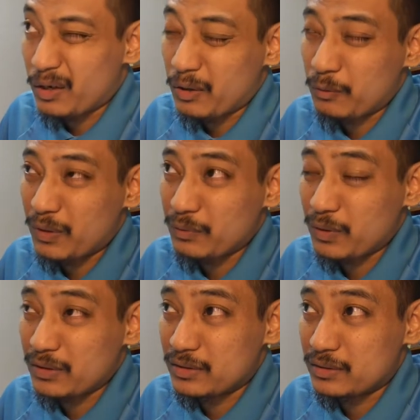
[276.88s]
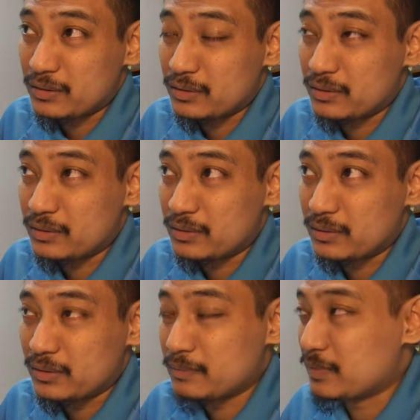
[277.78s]
what is
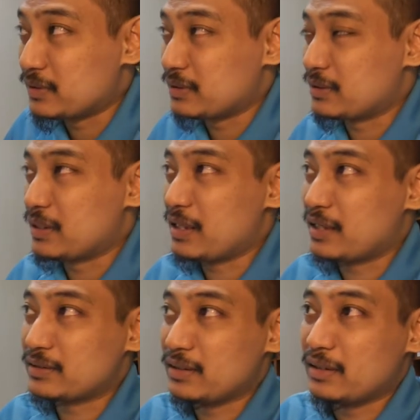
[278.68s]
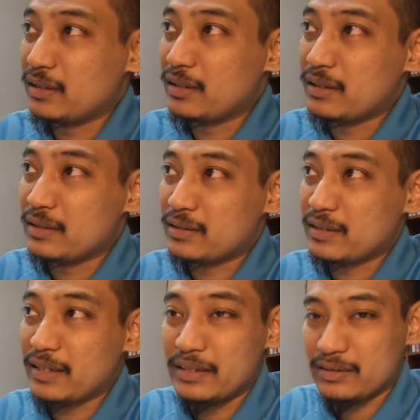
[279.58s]
the is la hasada illa
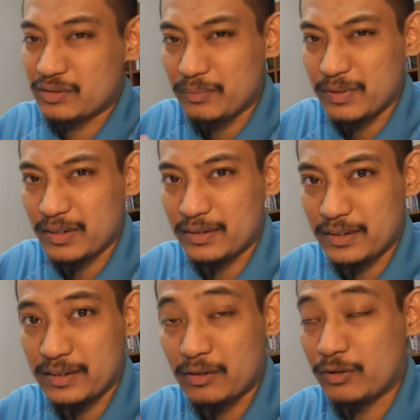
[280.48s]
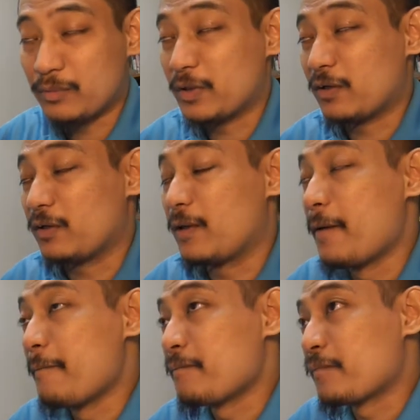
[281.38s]
snain, something like that, right? Or kamakal.
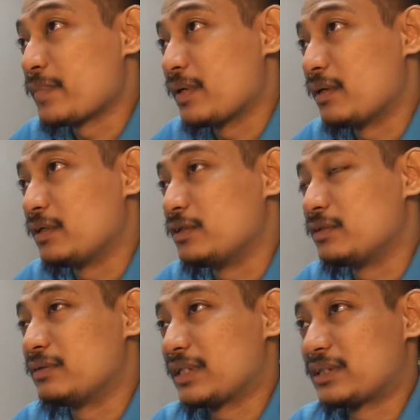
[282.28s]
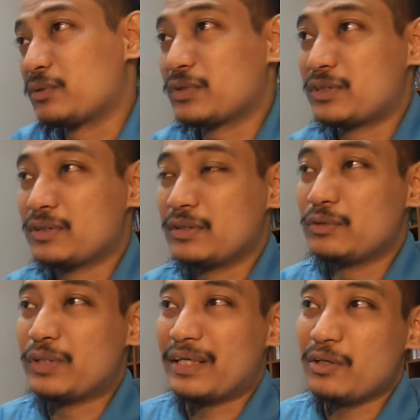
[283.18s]
There's no,
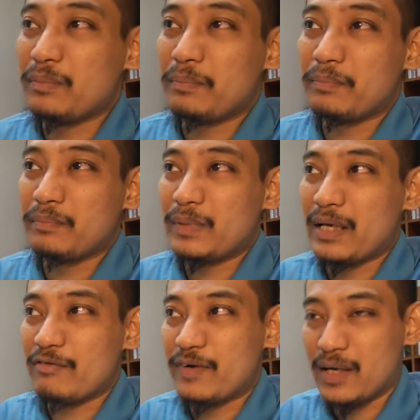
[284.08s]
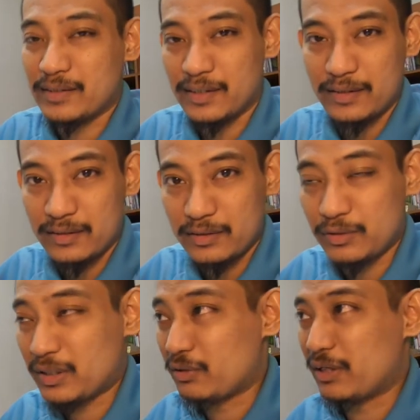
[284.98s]
you cannot have hasad, you
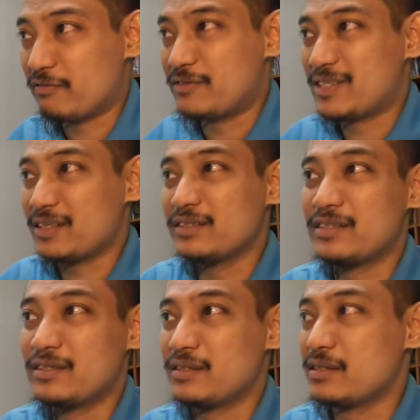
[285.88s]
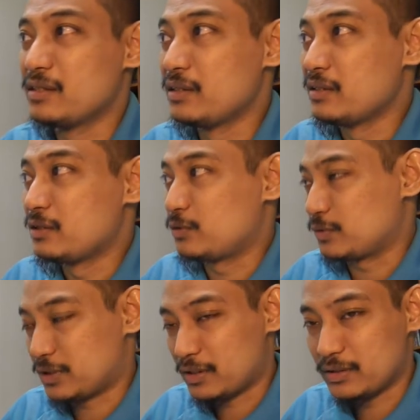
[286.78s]
cannot have jealousy
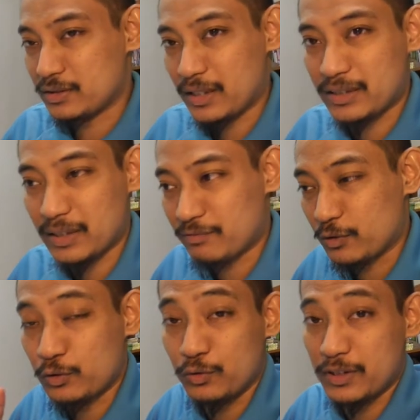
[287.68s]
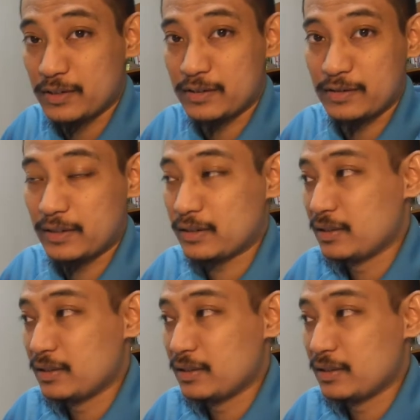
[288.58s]
towards others except for two things, right?